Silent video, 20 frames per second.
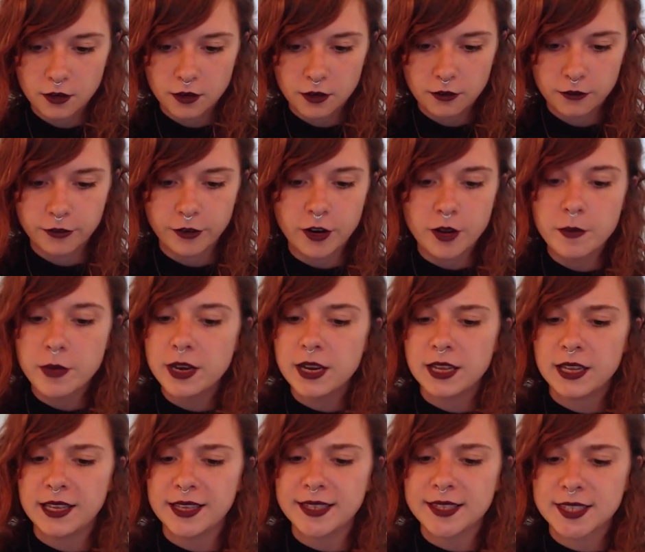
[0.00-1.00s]
For a minute
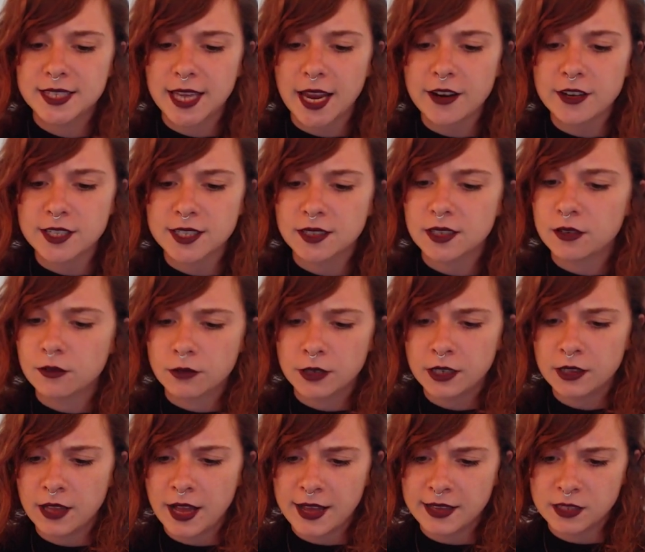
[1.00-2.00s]
he scarcely
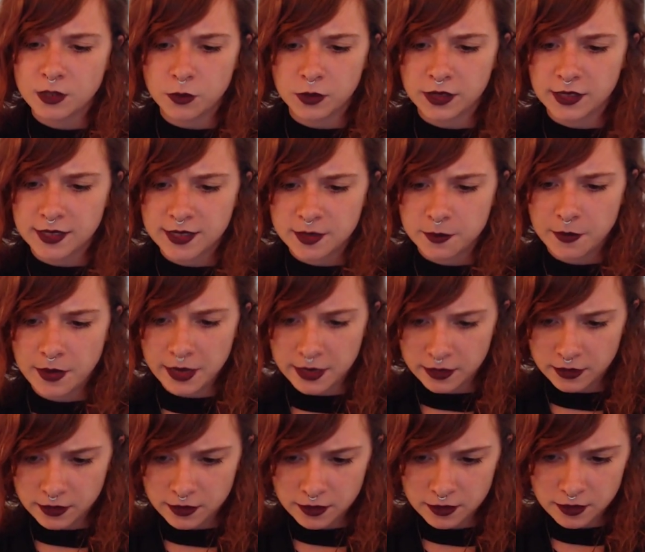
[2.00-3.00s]
realized what this
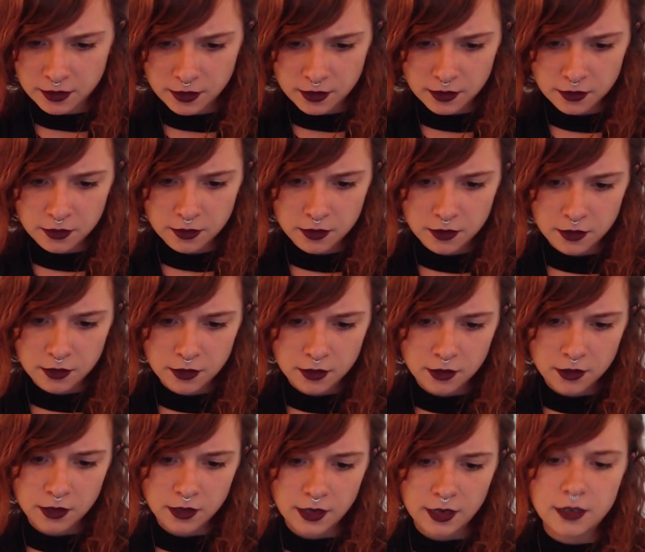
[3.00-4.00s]
meant,
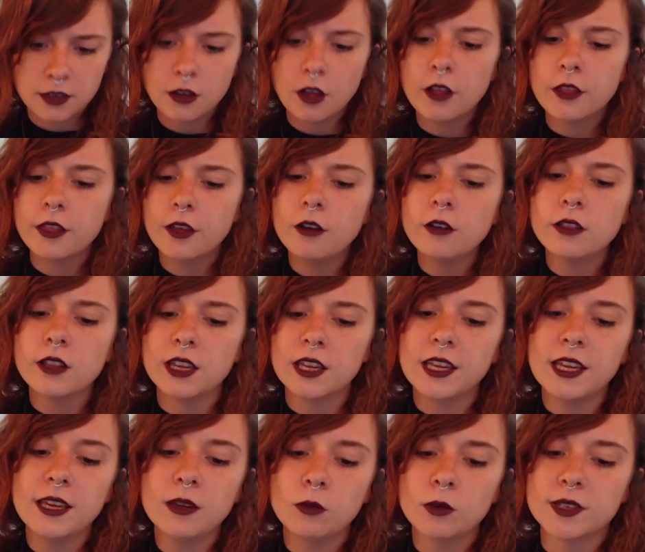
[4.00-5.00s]
and although the
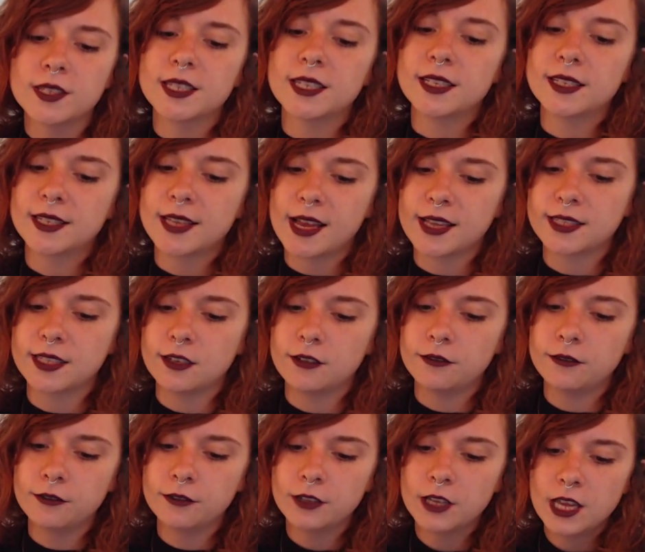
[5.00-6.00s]
heat was excessive,
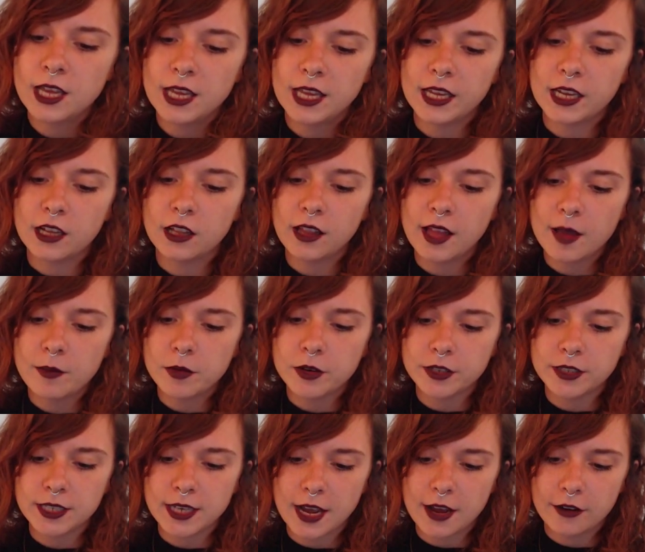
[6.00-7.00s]
he
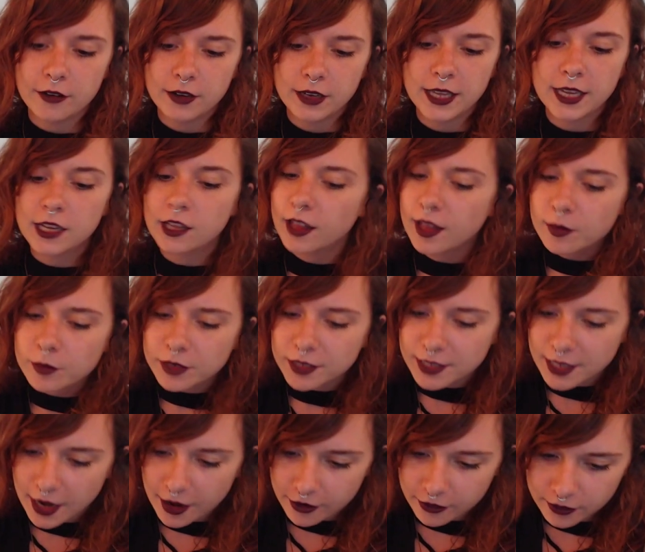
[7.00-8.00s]
clambered down
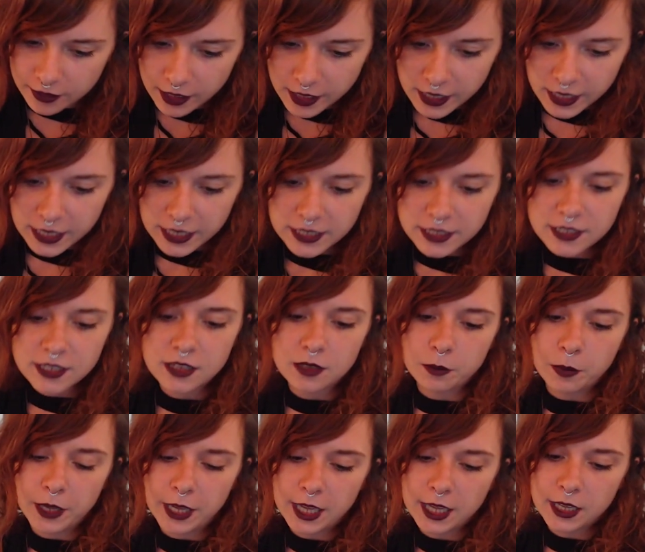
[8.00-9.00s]
into the
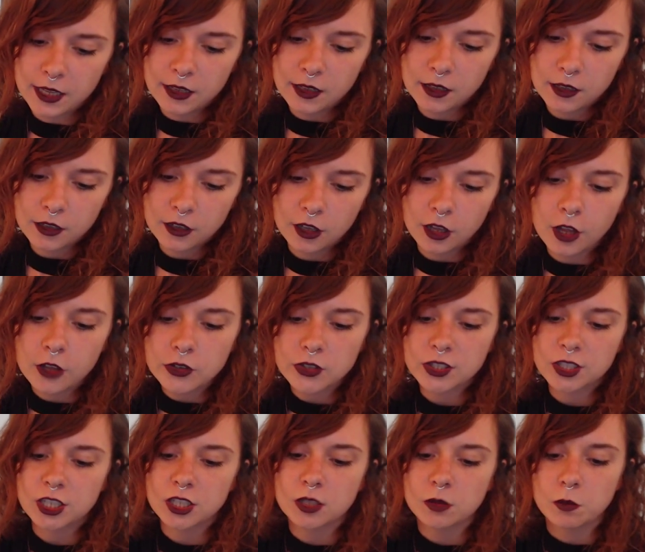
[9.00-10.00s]
pit, close
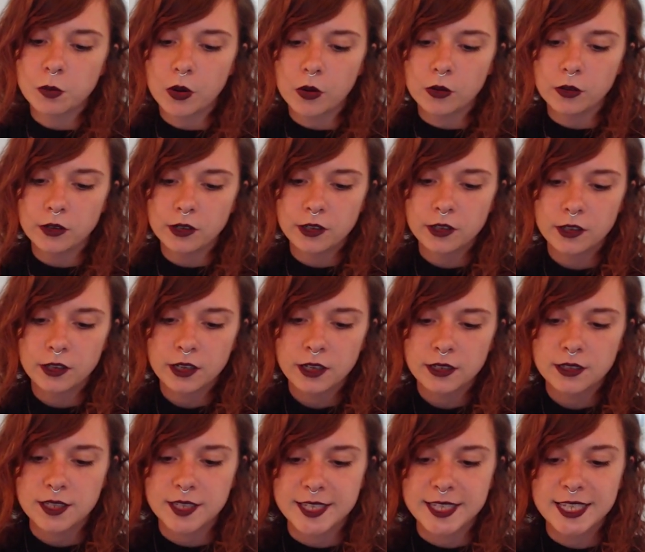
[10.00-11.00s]
to the bulk,
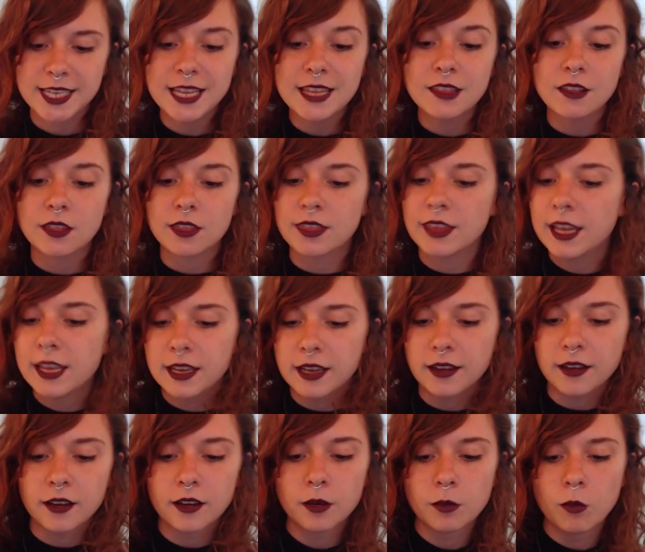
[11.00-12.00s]
to see the thing
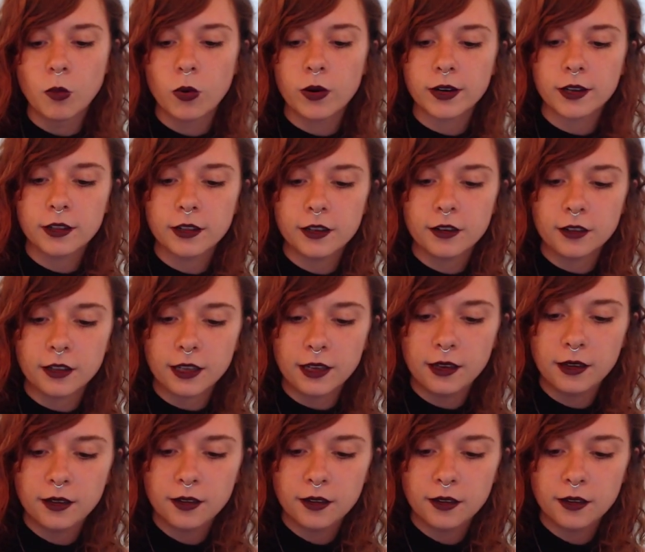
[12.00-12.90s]
more clearly.